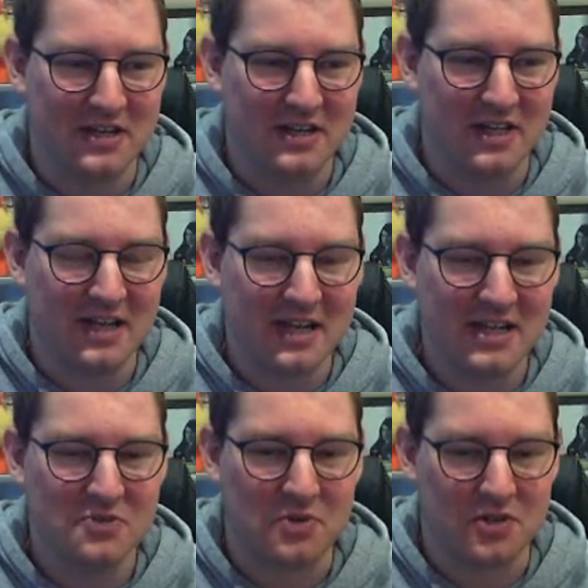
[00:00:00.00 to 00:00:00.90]
like, you
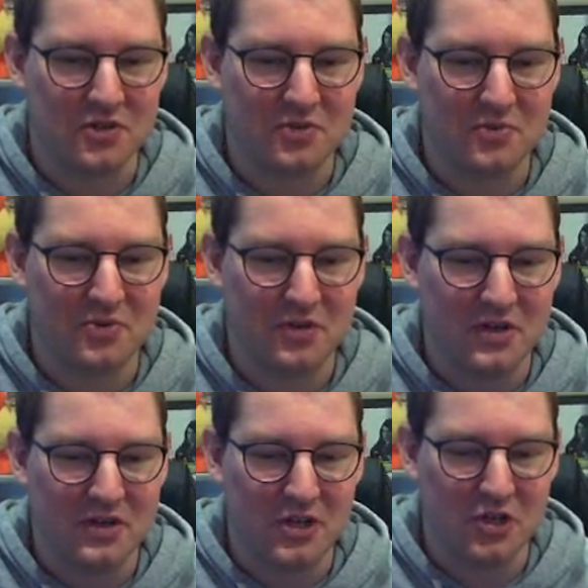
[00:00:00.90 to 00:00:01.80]
get to a loop,
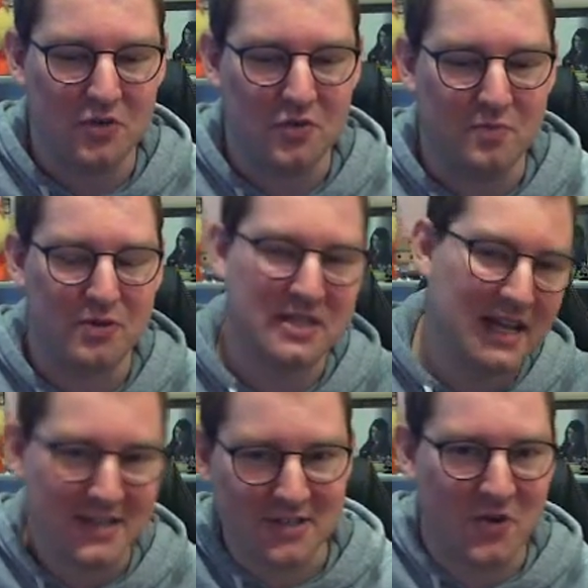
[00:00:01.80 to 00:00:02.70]
you
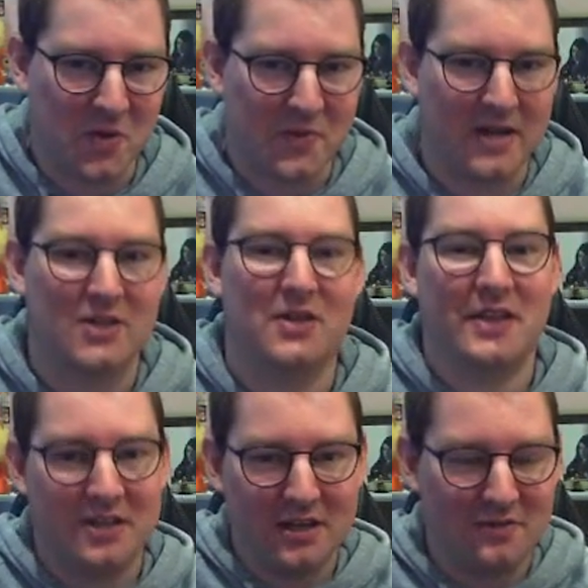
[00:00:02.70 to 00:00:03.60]
pretend to drop the pallet,
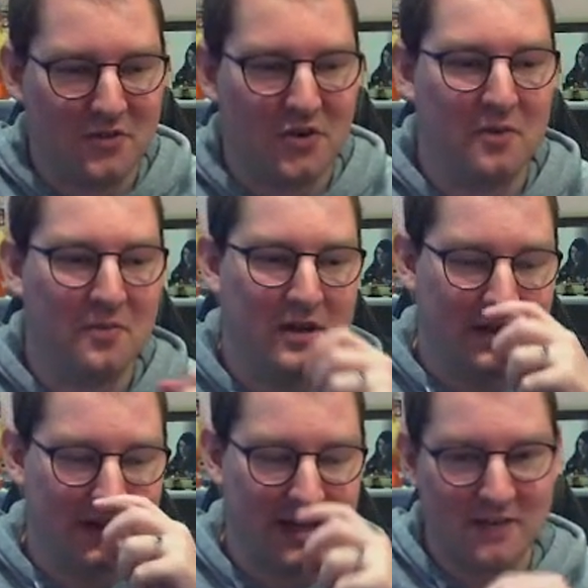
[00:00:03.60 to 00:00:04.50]
they lift up,
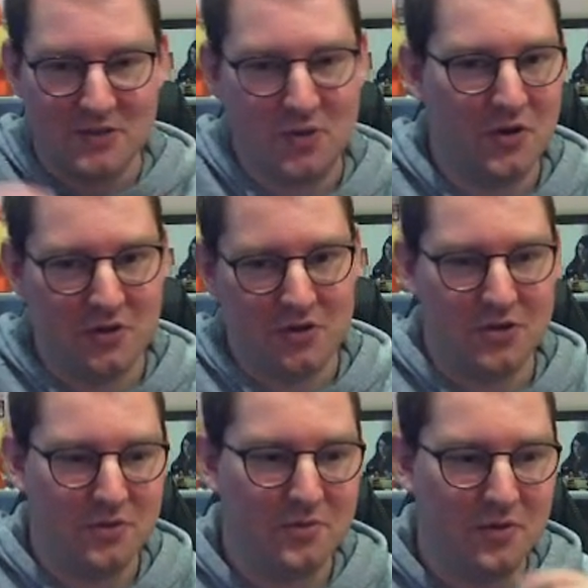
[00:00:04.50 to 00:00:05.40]
it gives you another
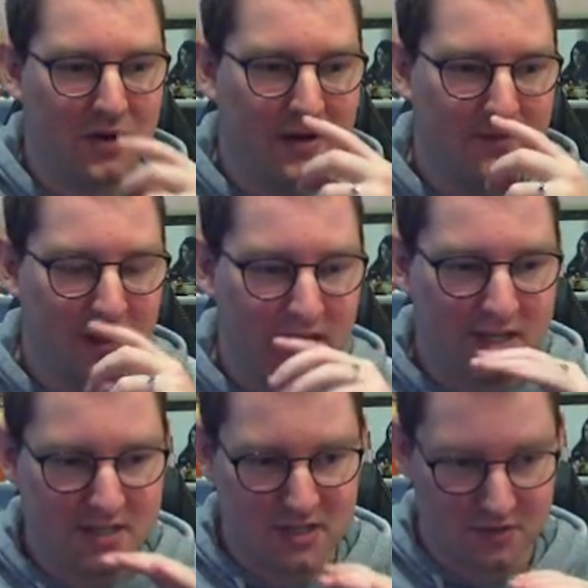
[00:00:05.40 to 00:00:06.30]
loop, you
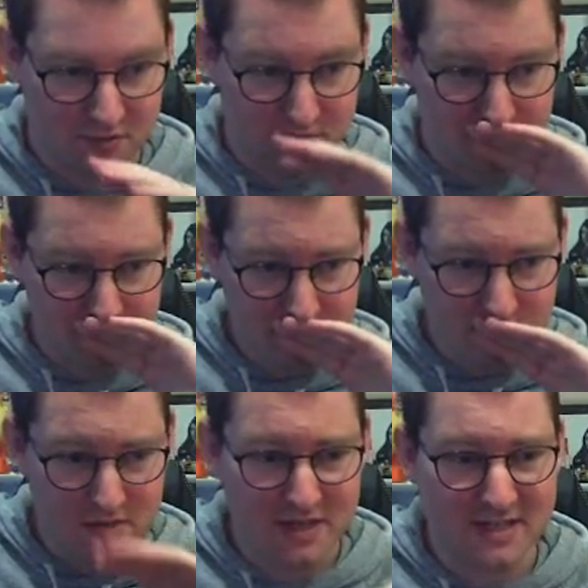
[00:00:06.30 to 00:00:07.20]
need
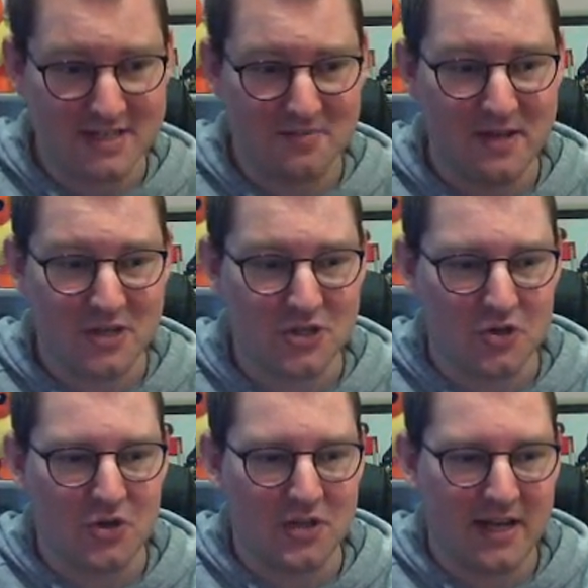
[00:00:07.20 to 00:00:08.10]
to make
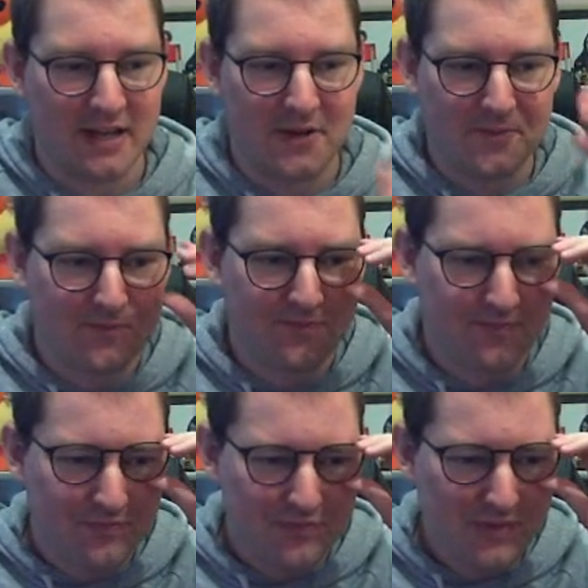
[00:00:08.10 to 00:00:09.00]
sure, like,
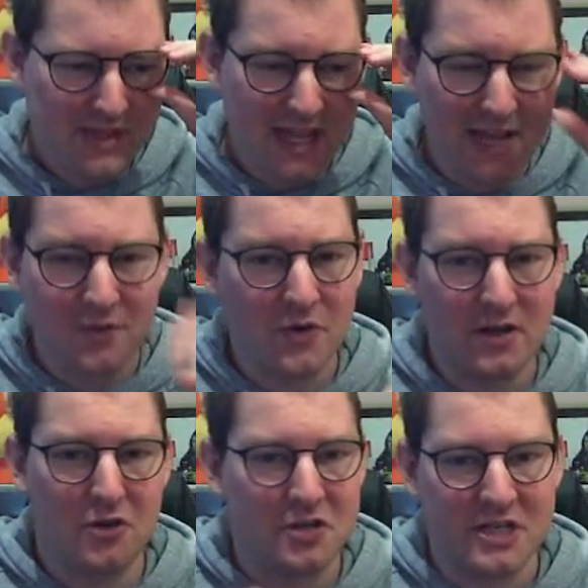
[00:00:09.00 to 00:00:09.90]
if you're in a
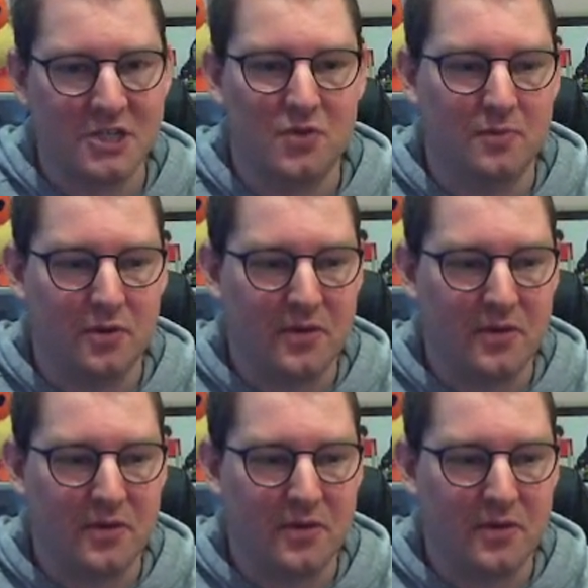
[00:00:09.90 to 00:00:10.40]
long chase with the Bubba,